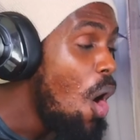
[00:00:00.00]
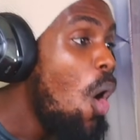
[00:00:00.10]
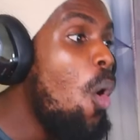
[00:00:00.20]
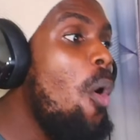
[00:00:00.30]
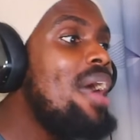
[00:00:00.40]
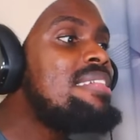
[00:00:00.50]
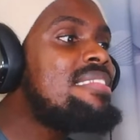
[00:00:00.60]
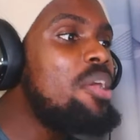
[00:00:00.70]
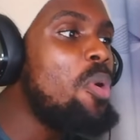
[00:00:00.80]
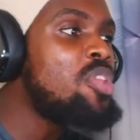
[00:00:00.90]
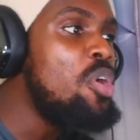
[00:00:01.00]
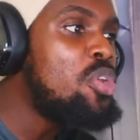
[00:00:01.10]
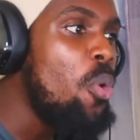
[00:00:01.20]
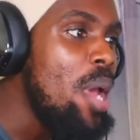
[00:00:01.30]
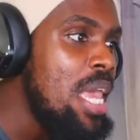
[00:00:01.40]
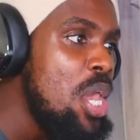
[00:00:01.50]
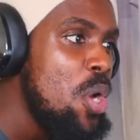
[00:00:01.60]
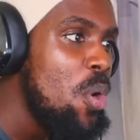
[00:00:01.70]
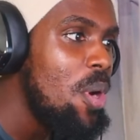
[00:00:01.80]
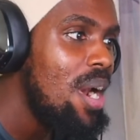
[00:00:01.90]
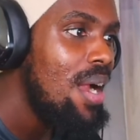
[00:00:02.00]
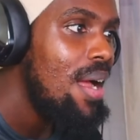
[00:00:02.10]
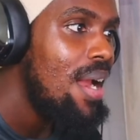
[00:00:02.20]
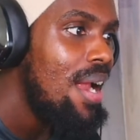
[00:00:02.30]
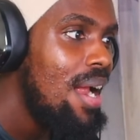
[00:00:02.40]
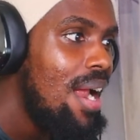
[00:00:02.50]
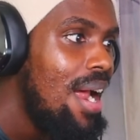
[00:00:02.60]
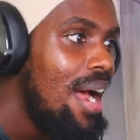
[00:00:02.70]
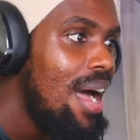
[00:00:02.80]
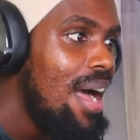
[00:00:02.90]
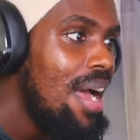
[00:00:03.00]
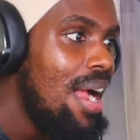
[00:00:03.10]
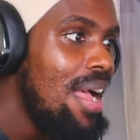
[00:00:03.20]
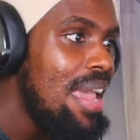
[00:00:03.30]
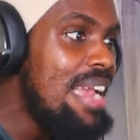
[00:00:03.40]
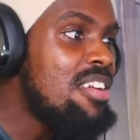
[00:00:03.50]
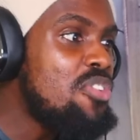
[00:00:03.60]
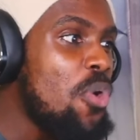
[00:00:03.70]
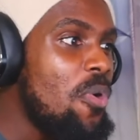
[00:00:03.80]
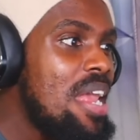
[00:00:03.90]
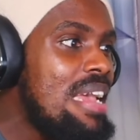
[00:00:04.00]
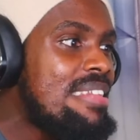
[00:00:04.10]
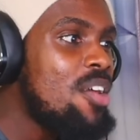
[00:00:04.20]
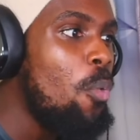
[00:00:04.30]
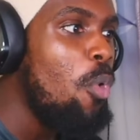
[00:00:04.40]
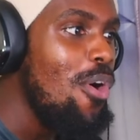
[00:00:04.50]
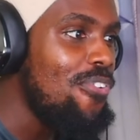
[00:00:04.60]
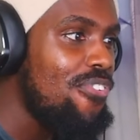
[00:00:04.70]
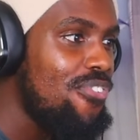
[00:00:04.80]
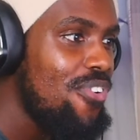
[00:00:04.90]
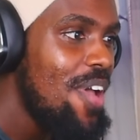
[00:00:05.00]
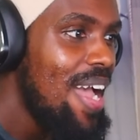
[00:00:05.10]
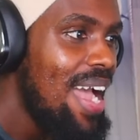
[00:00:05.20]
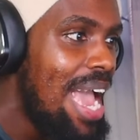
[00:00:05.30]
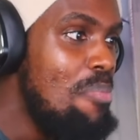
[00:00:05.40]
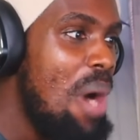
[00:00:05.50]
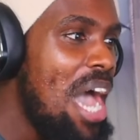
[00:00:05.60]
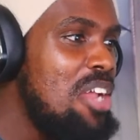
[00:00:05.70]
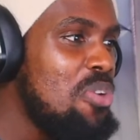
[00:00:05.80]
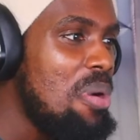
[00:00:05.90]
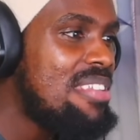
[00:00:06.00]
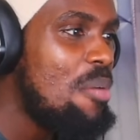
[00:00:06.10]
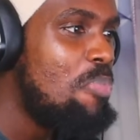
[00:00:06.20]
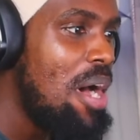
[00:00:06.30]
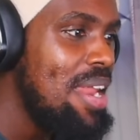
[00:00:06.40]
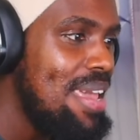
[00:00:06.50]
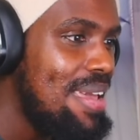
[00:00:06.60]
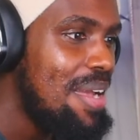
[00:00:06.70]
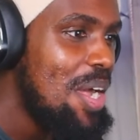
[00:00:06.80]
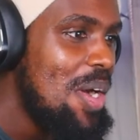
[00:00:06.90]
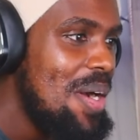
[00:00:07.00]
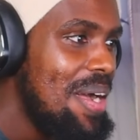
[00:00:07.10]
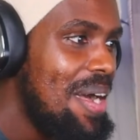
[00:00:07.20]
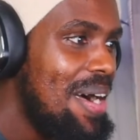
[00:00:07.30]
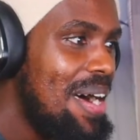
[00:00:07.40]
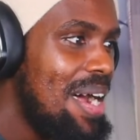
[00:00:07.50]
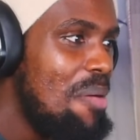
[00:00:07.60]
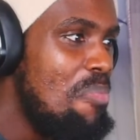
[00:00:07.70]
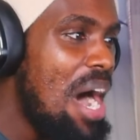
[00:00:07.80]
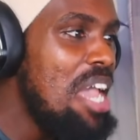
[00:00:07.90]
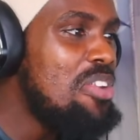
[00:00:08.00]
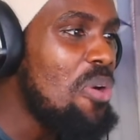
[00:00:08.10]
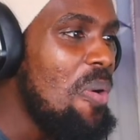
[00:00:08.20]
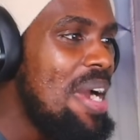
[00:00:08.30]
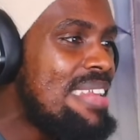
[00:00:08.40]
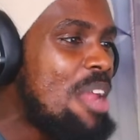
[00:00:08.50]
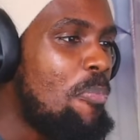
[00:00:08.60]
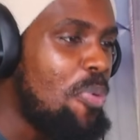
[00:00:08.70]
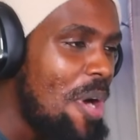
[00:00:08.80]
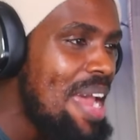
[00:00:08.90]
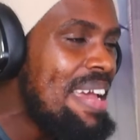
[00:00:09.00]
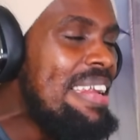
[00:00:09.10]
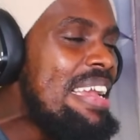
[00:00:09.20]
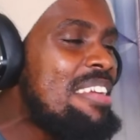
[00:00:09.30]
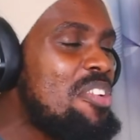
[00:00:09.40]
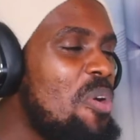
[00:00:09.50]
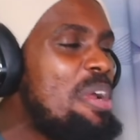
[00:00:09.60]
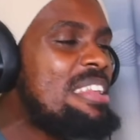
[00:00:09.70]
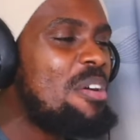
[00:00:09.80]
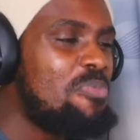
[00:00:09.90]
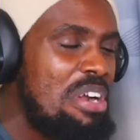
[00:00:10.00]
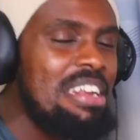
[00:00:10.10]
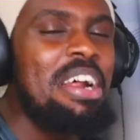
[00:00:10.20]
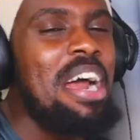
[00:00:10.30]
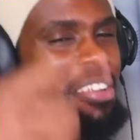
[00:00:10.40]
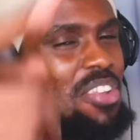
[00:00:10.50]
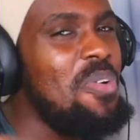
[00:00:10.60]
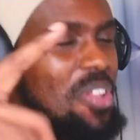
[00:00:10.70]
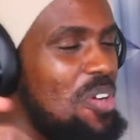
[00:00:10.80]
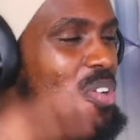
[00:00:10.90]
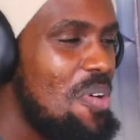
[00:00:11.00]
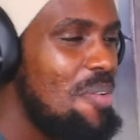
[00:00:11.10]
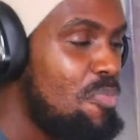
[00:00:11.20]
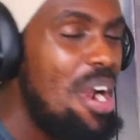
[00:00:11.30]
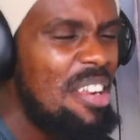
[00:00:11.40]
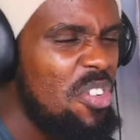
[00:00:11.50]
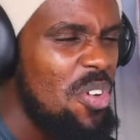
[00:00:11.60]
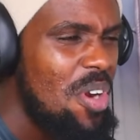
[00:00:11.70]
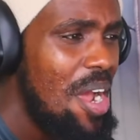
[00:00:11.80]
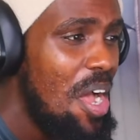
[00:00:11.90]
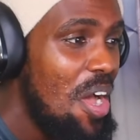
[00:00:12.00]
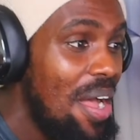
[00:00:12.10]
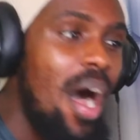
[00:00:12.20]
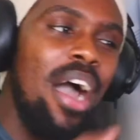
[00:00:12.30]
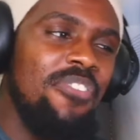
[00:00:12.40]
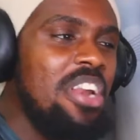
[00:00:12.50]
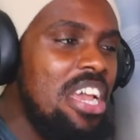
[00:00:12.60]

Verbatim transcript: Oh, I see what they're doing here. Itadori is the wolf, and Mahito is the bunny. Mahito is the prey, and Itadori is the predator. I see what they're doing. Predator. Even